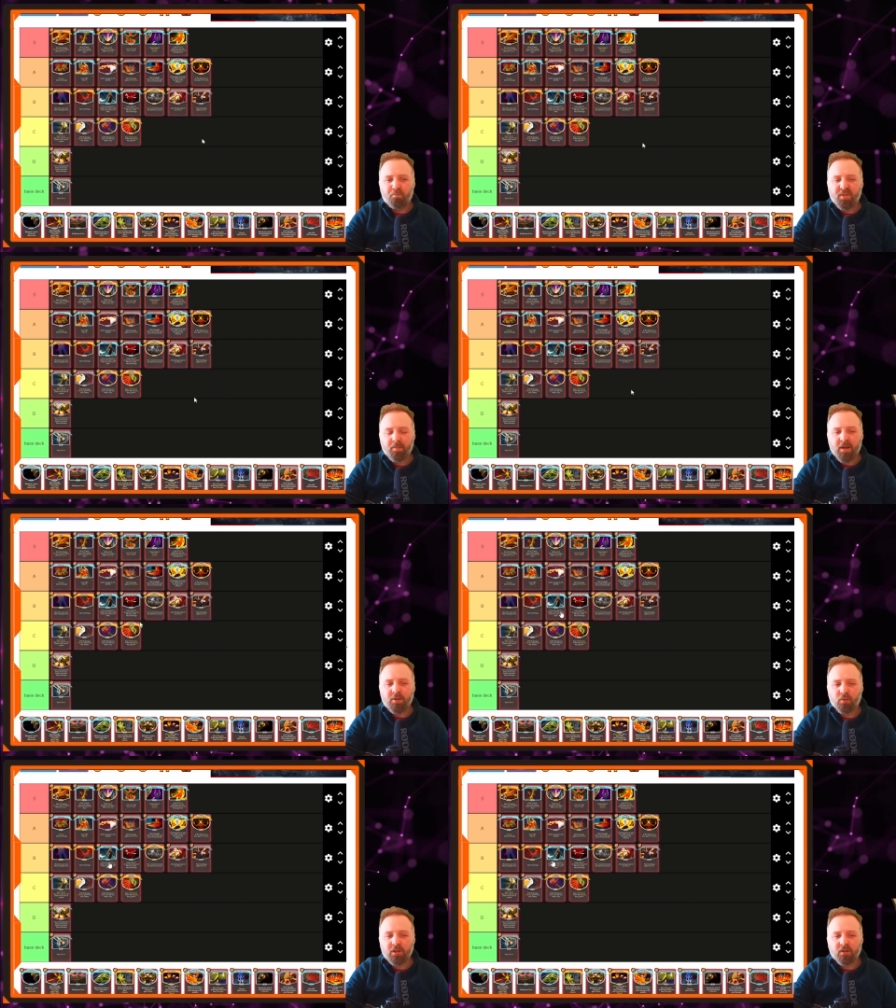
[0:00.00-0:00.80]

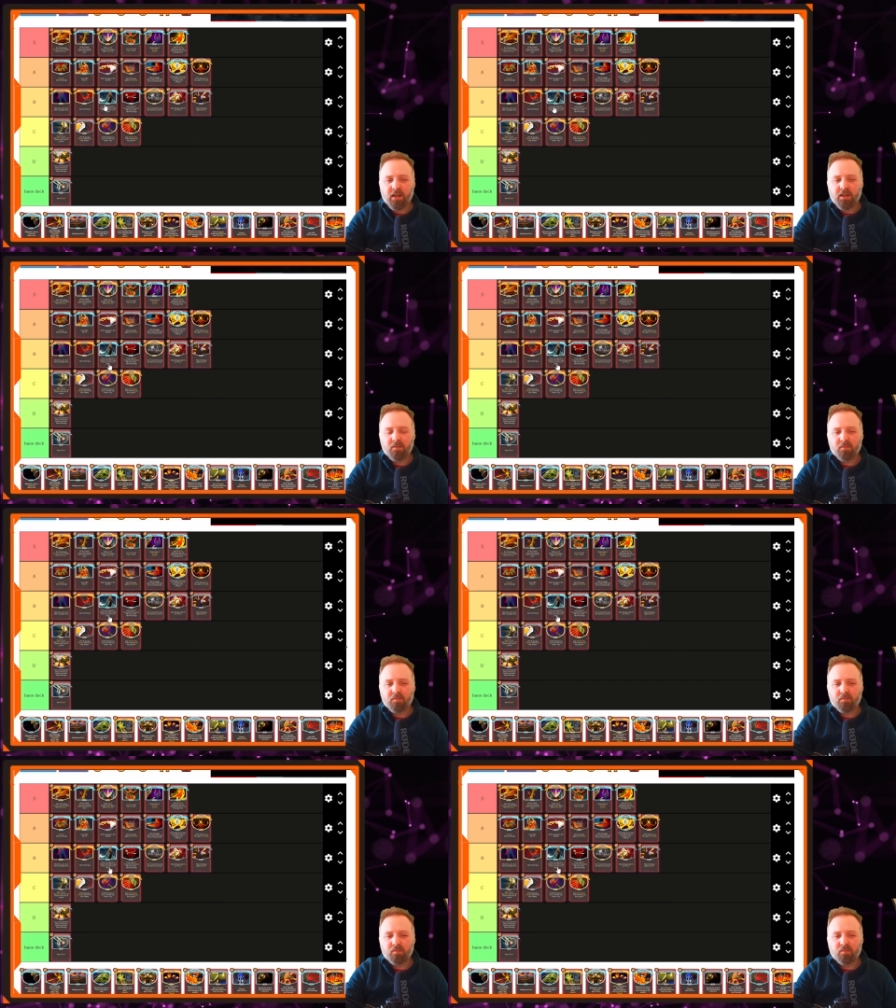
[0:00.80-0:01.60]
depends what you get
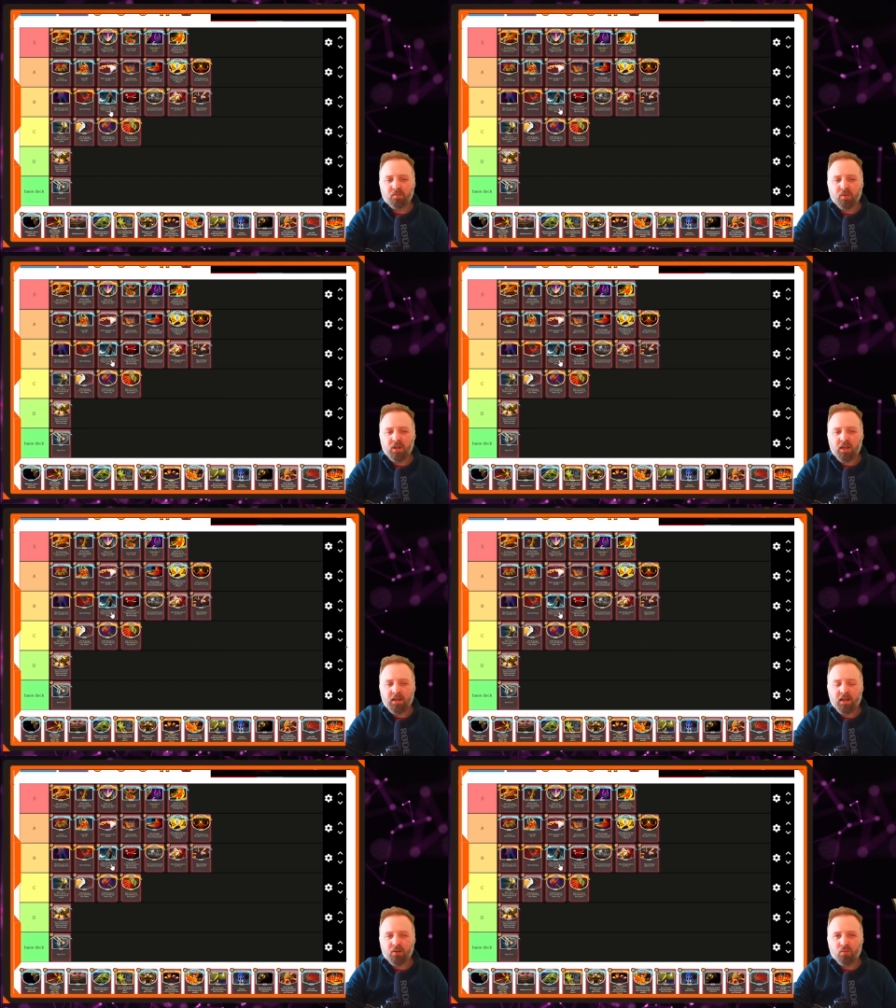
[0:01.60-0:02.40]
in
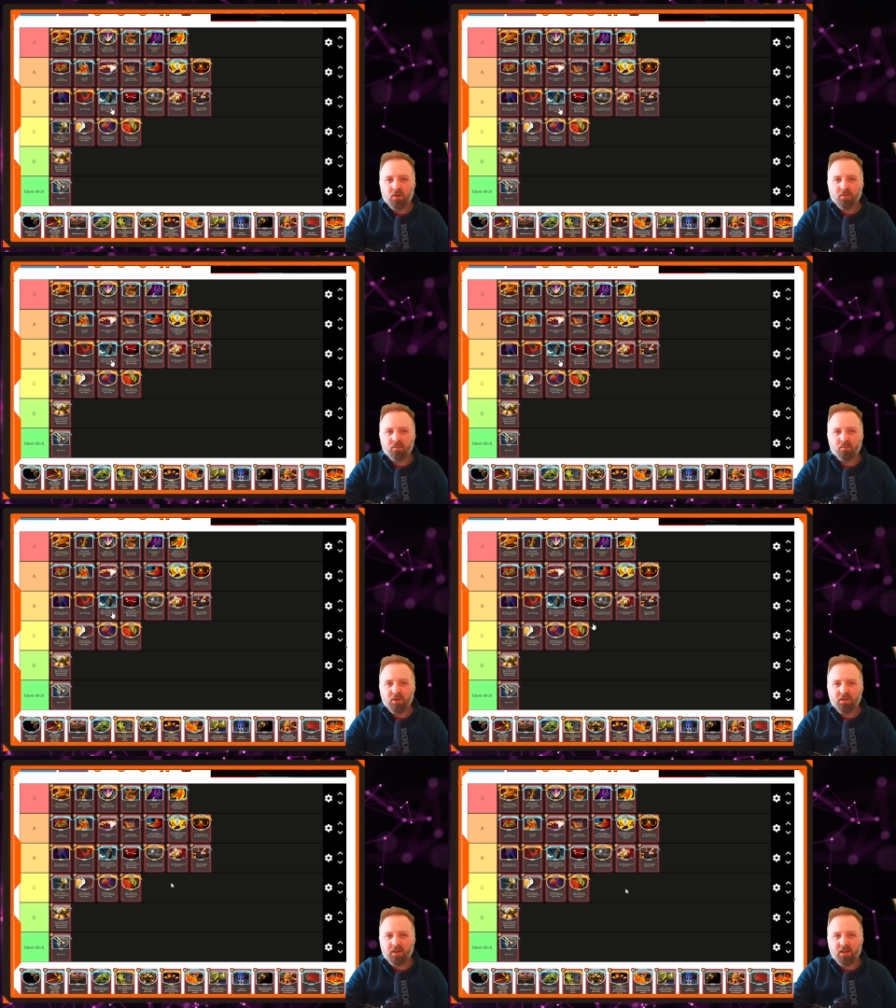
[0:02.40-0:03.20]
Act 1,
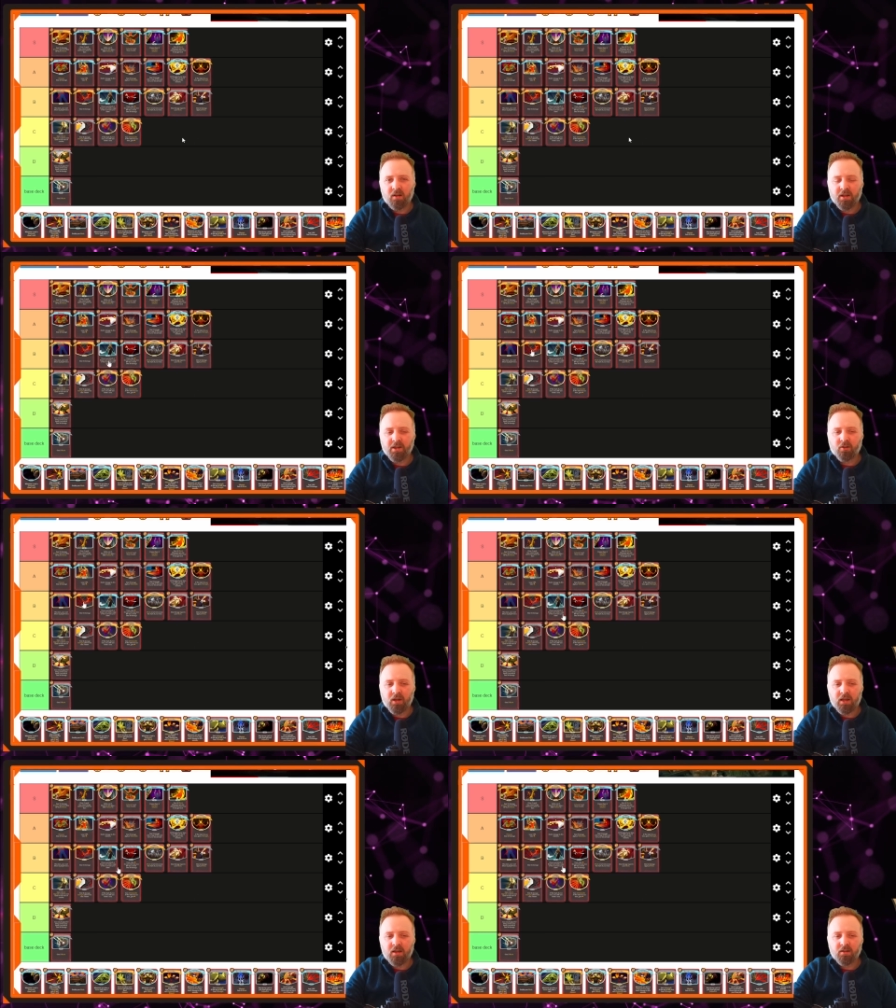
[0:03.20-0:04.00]
but if you can't get a
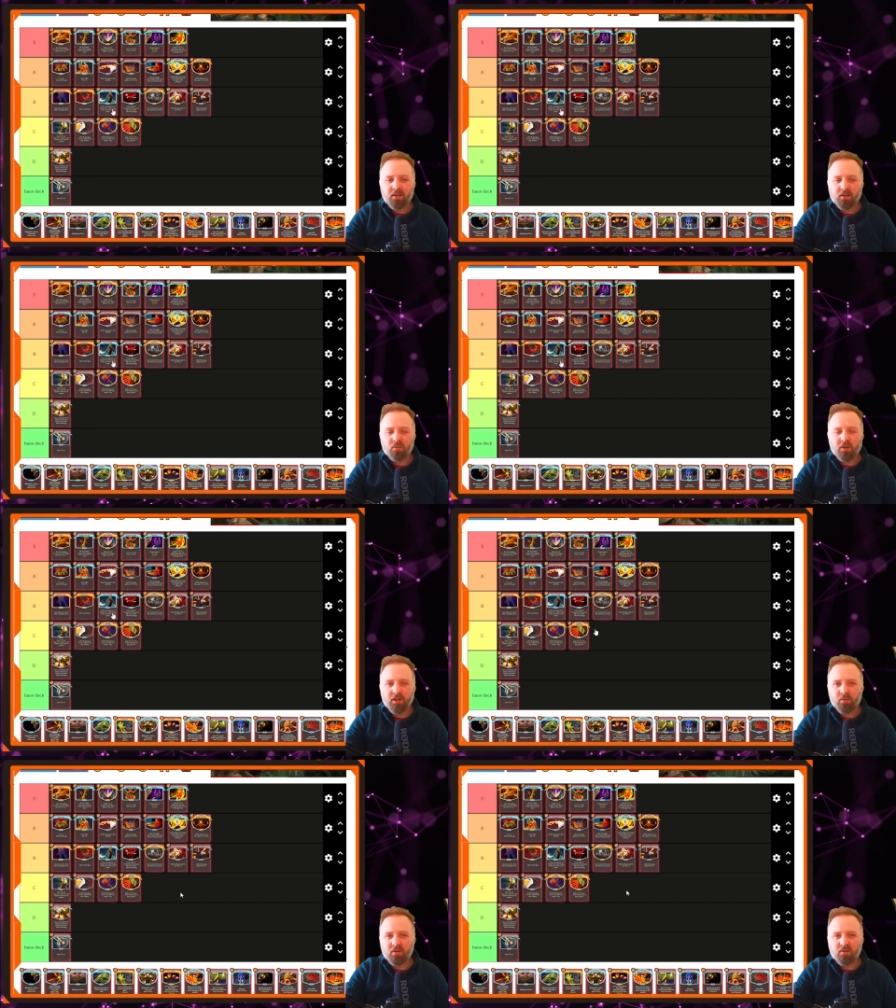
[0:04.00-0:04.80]
great card in Act 1, I
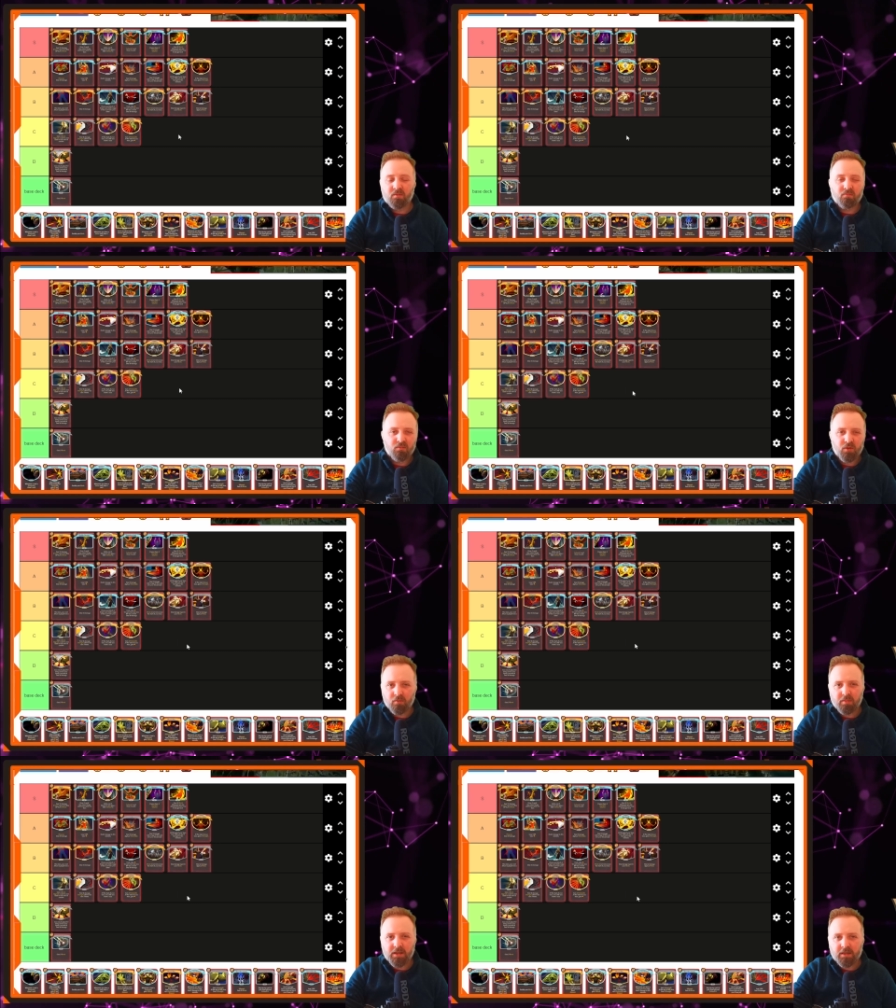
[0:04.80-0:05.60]
would
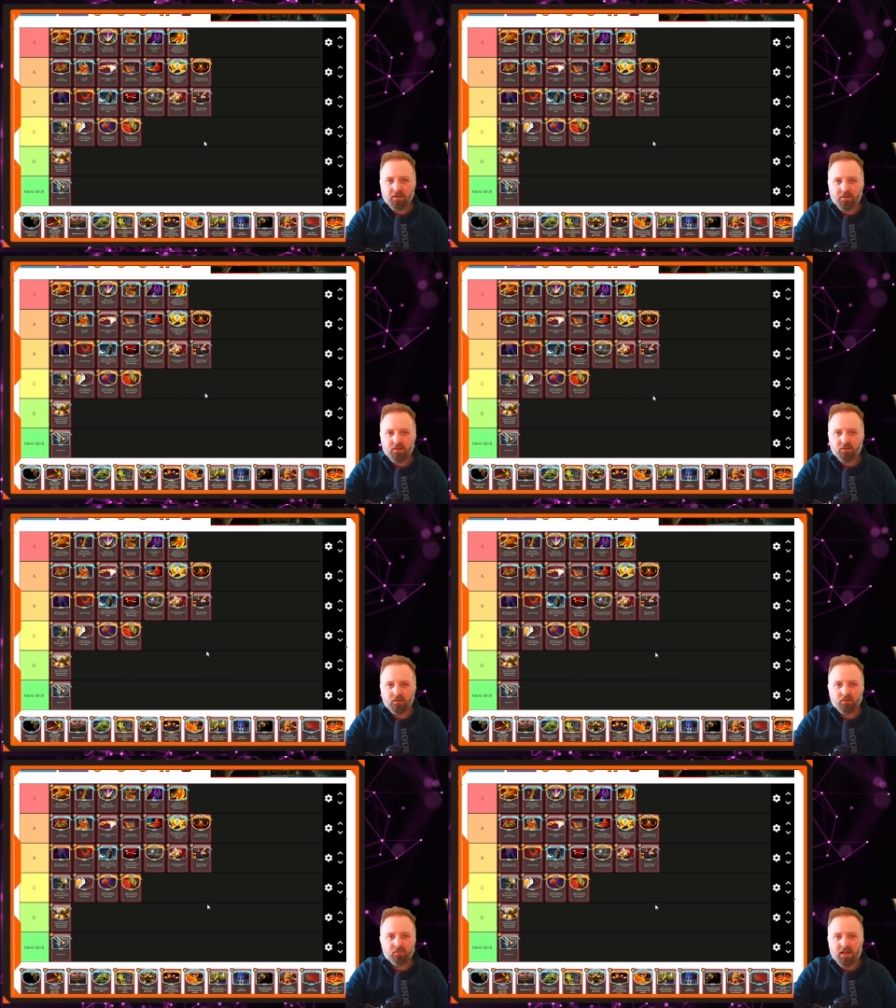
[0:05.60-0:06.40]
not pick it
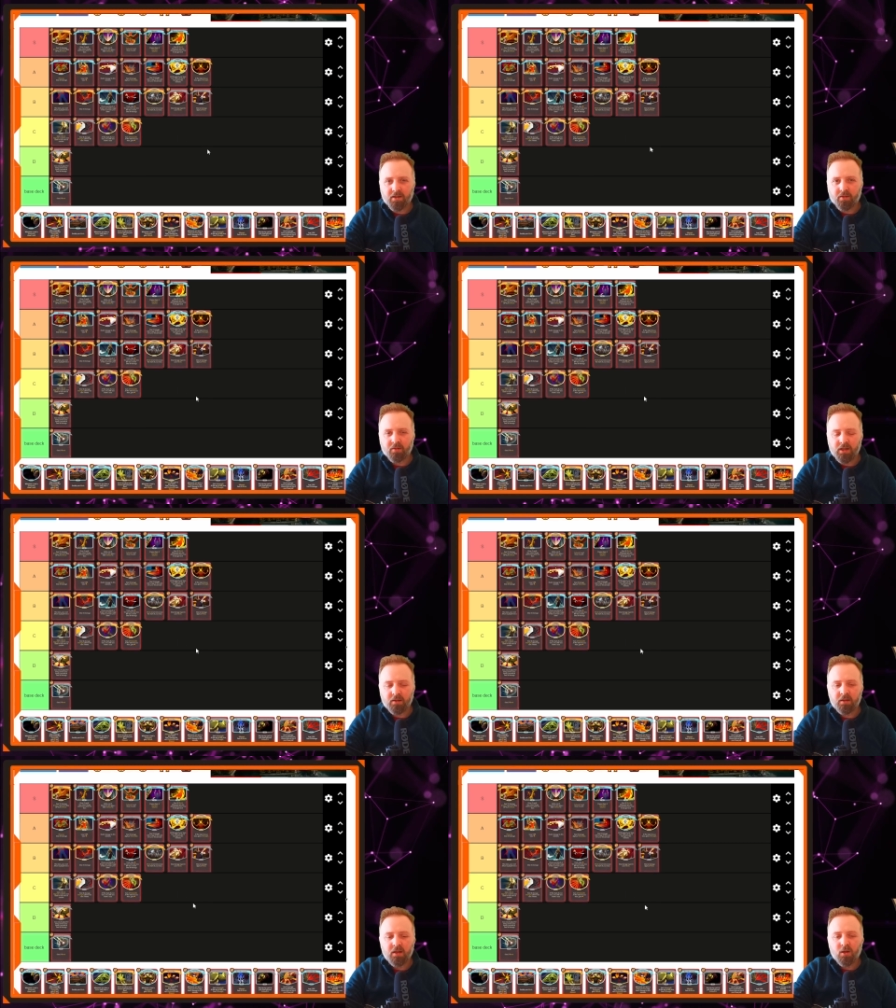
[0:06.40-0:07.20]
until Act 3,